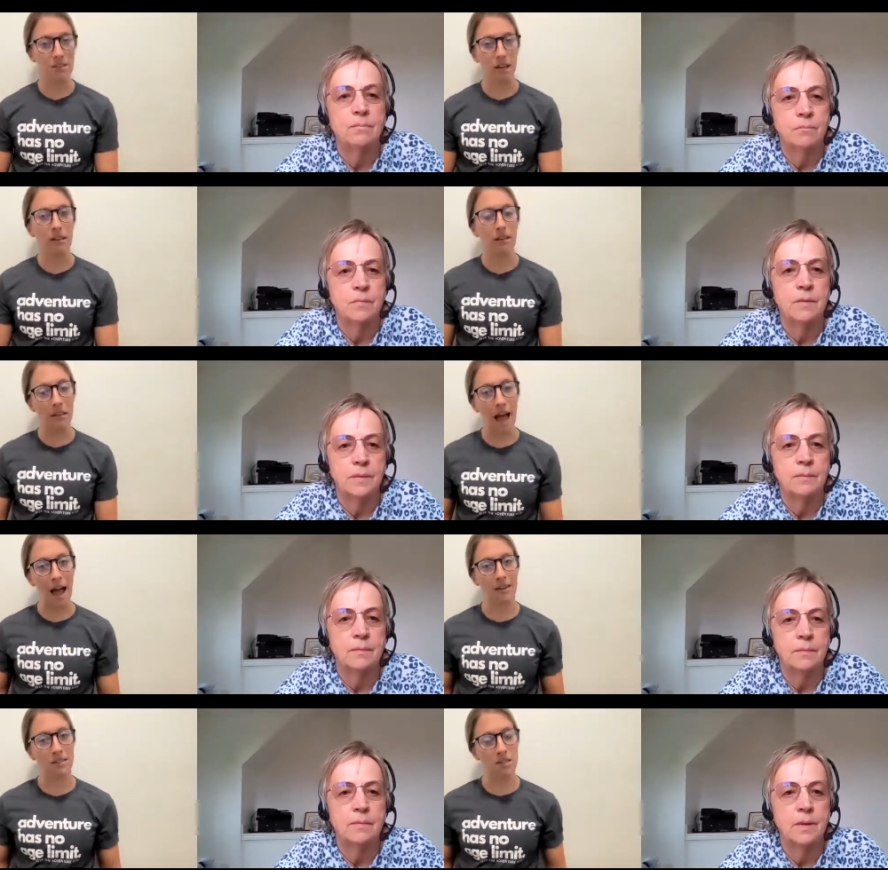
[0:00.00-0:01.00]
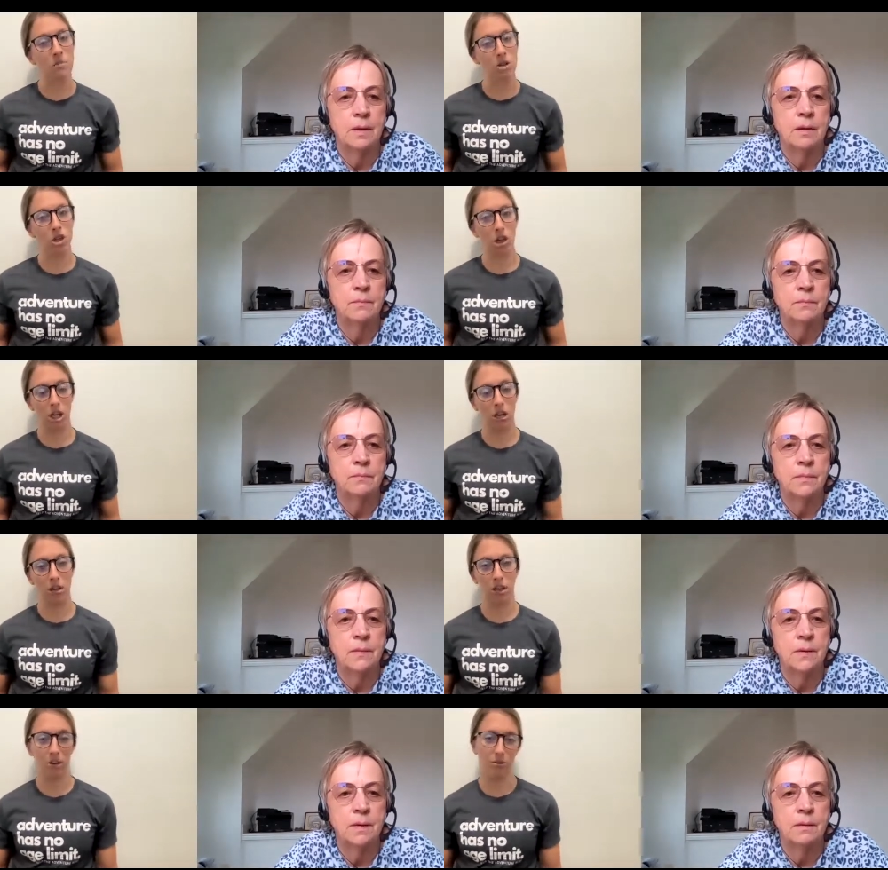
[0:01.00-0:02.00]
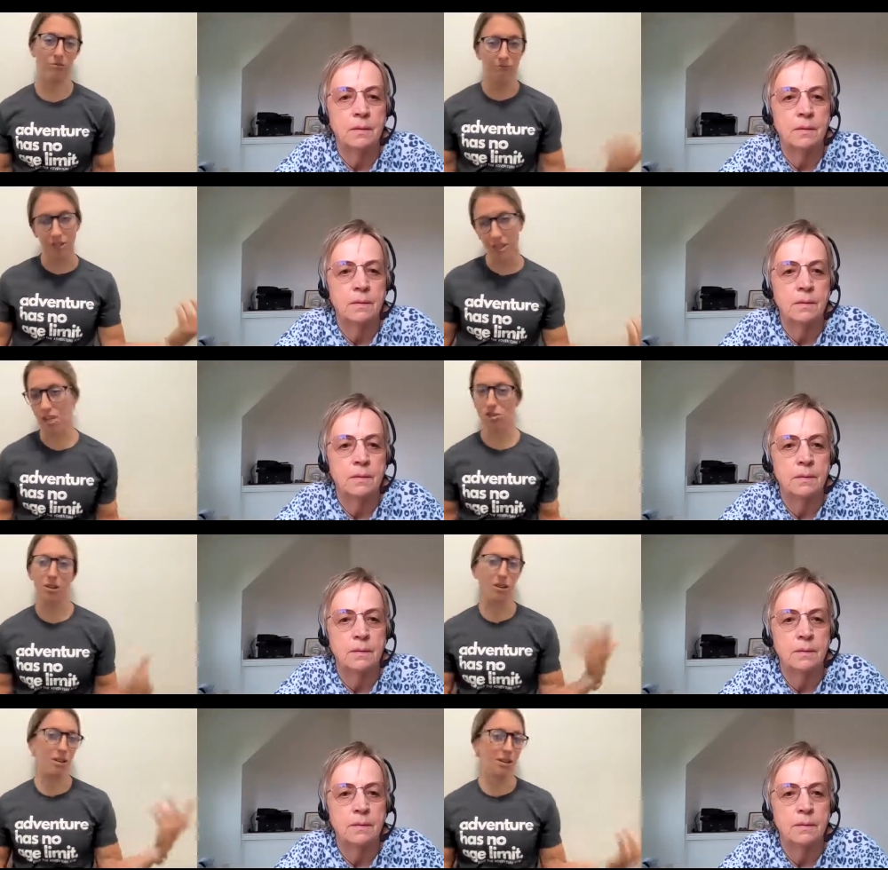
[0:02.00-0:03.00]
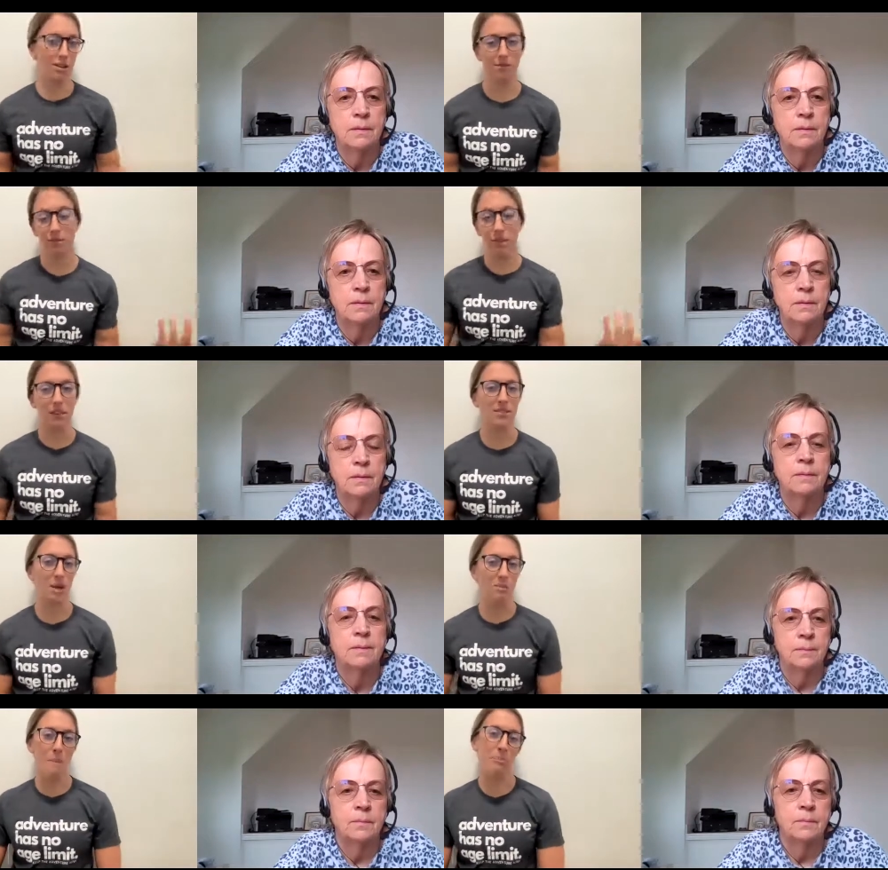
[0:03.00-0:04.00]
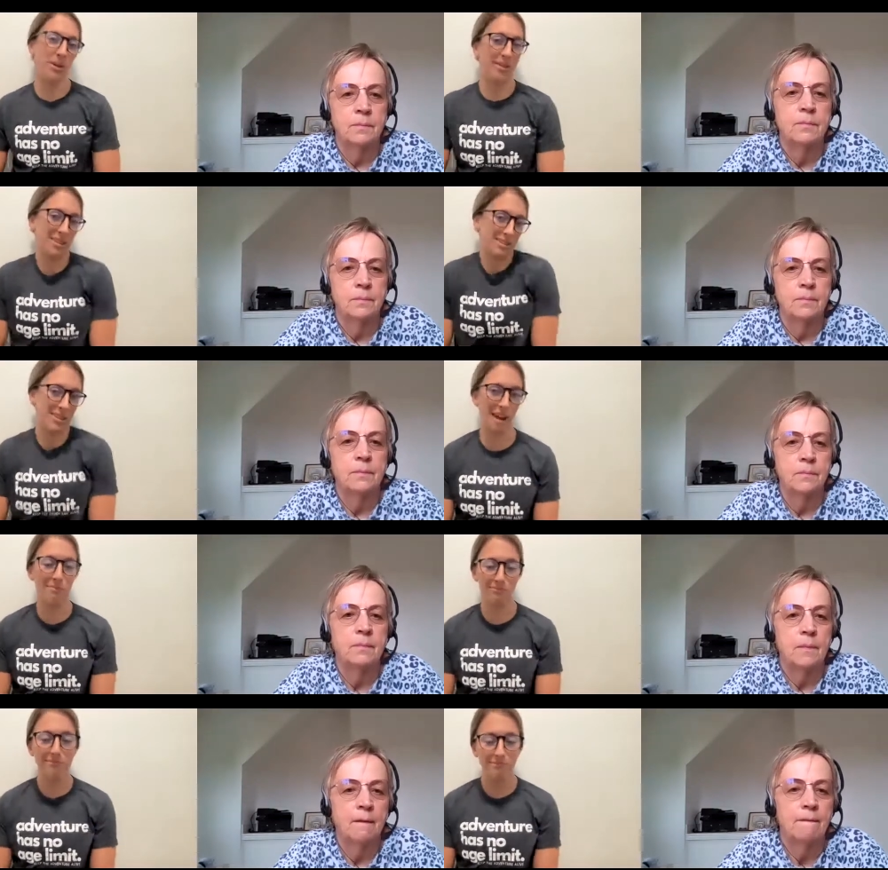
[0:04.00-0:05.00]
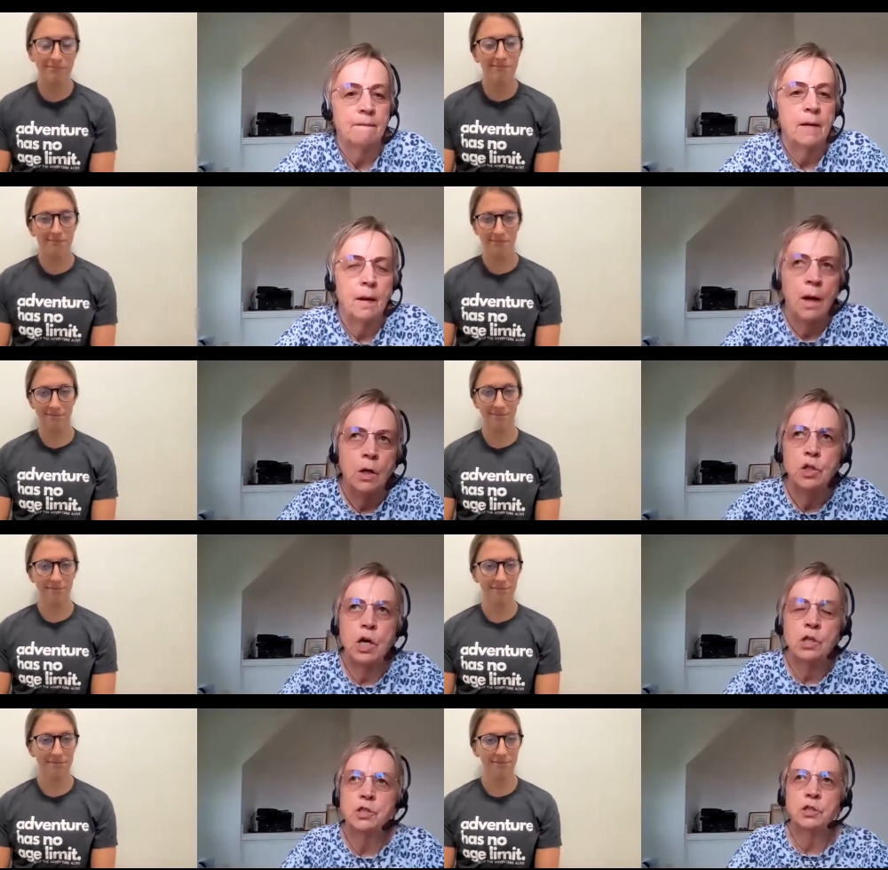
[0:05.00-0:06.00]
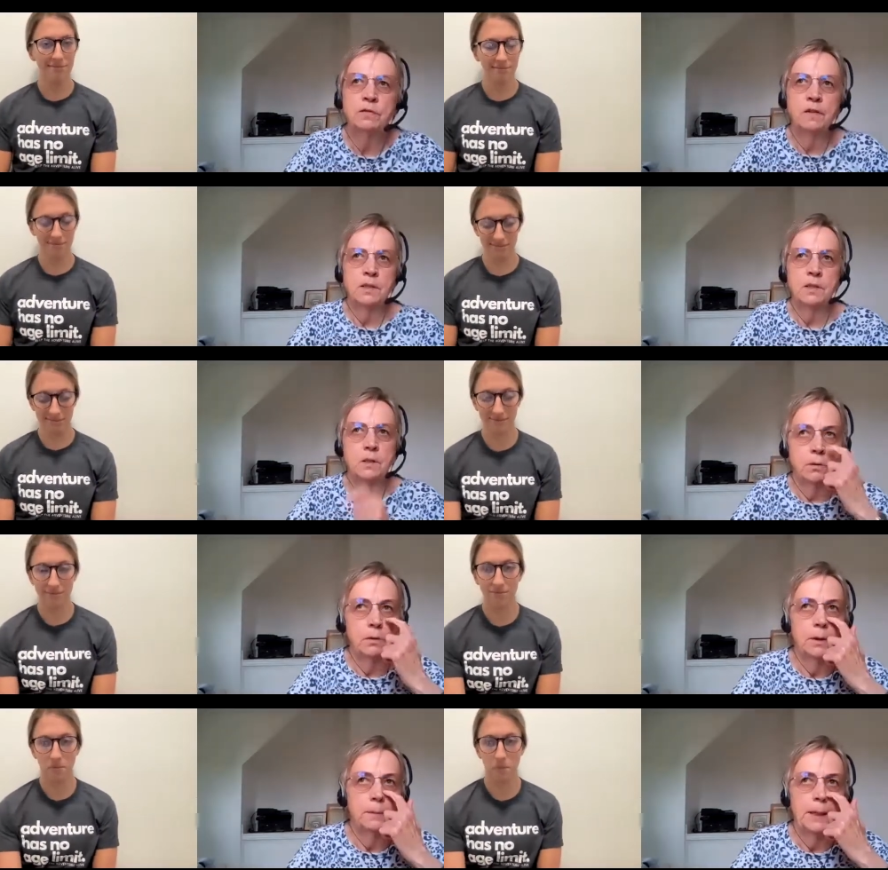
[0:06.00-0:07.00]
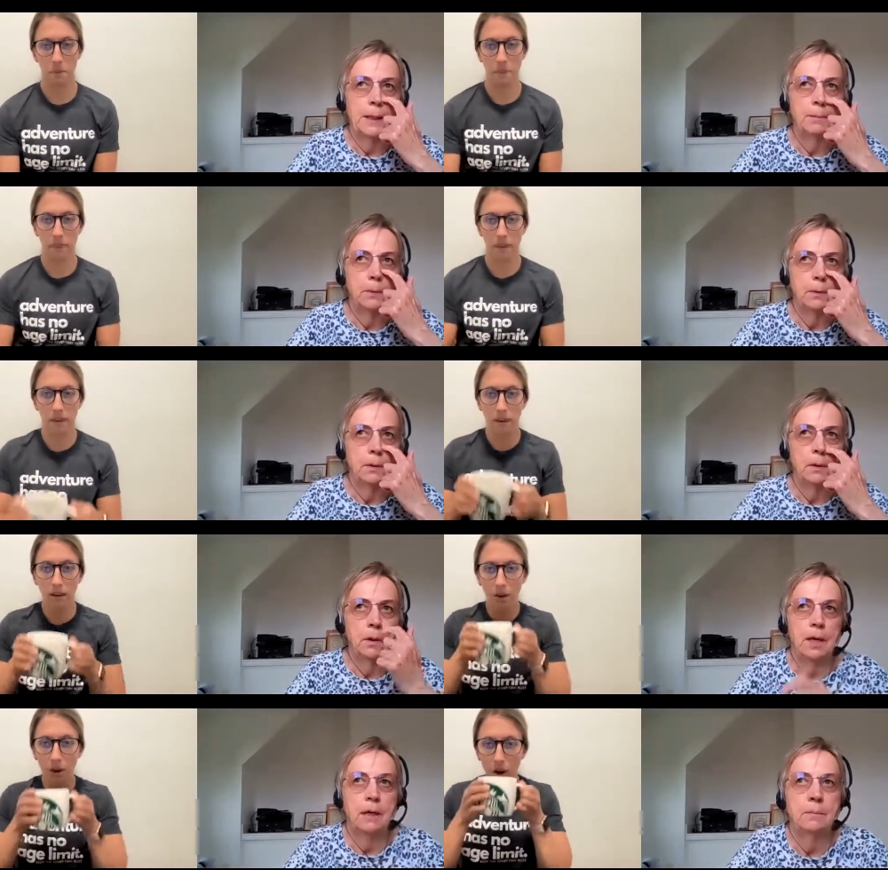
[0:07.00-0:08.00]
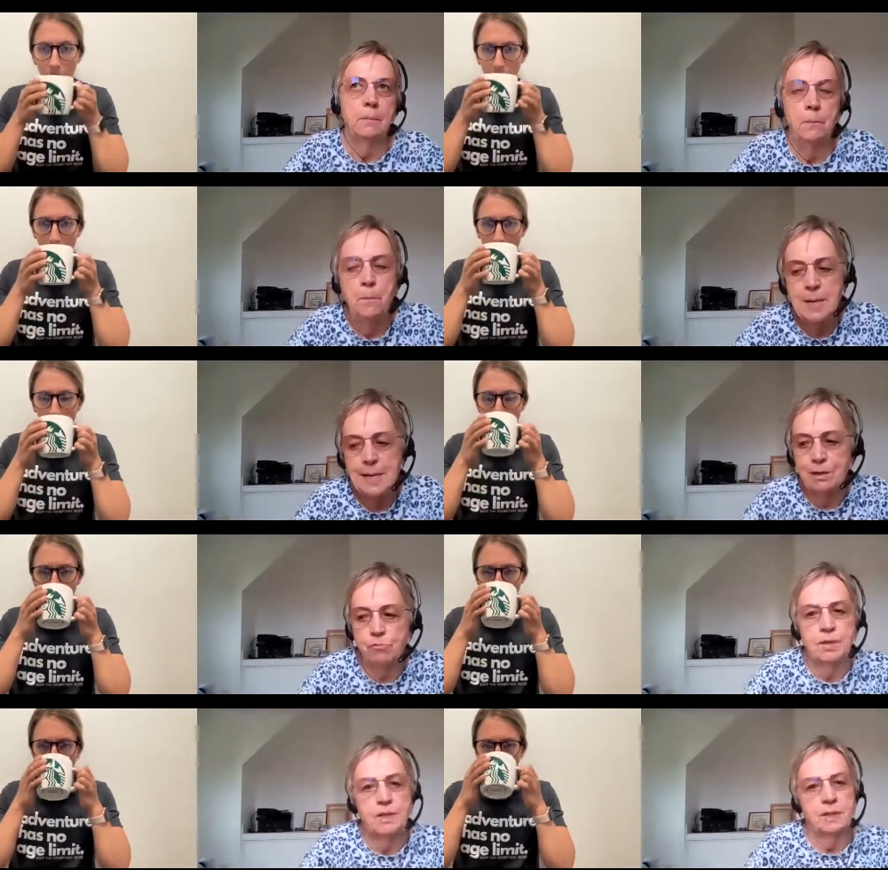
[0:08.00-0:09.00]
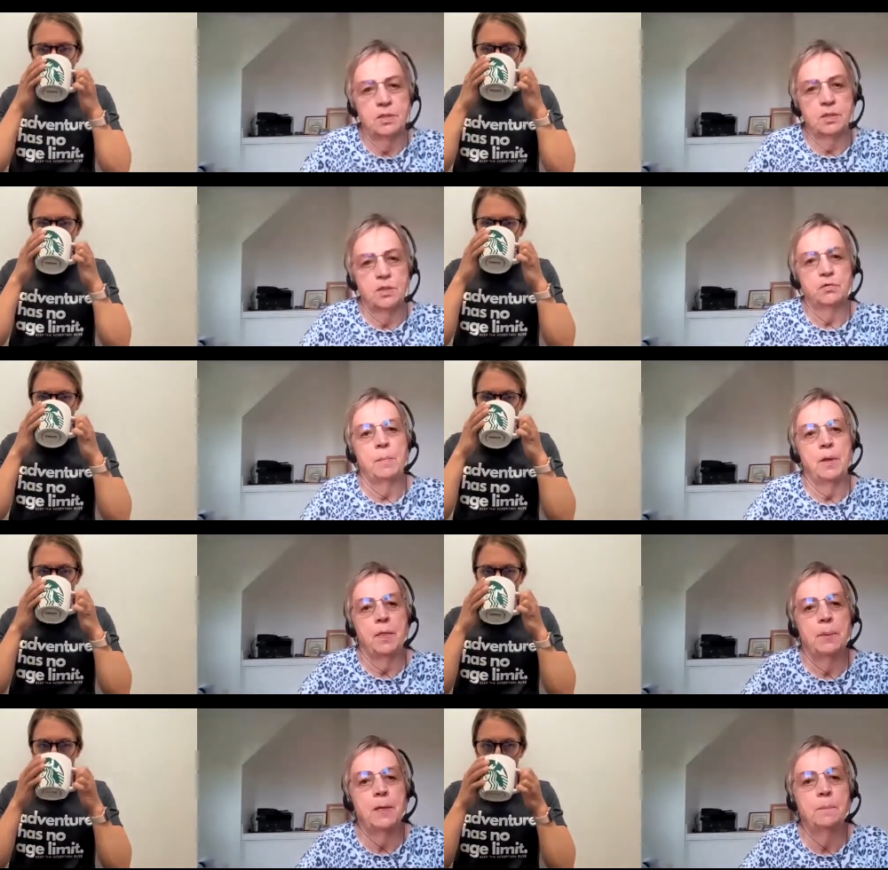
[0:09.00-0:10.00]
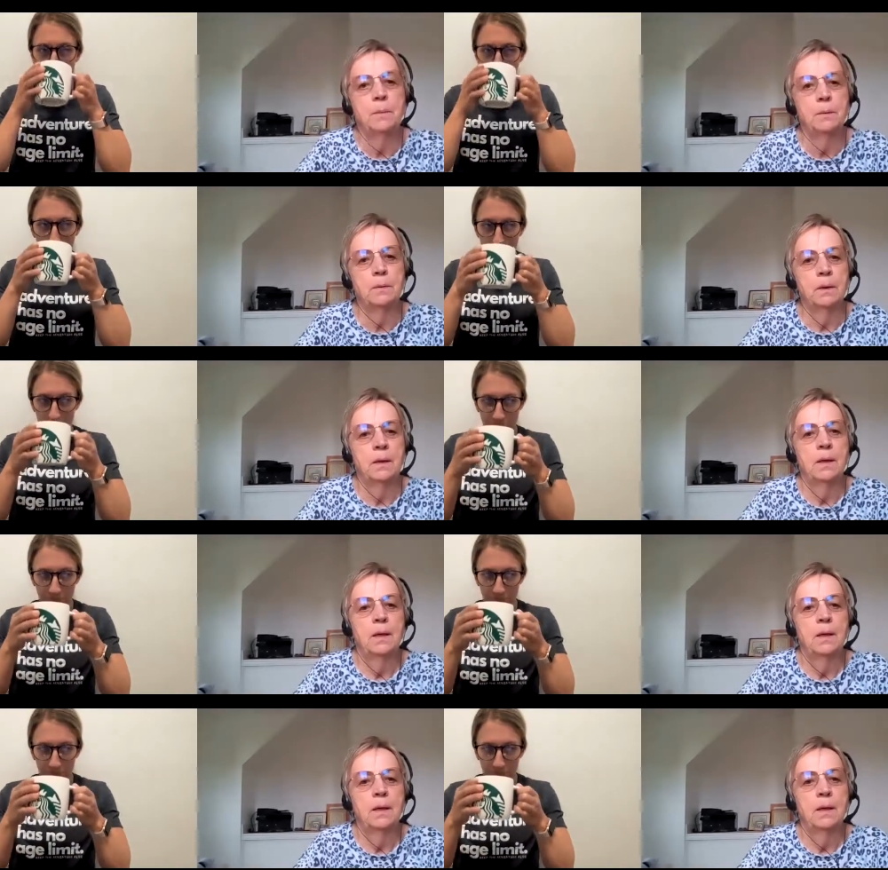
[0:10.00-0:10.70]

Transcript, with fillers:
Speaker 1: kind of mm-hmm. lacks, especially yeah. you know, yeah. and things come up and things like that.
Speaker 2: Do, do you find at all that people meet resistance from other people?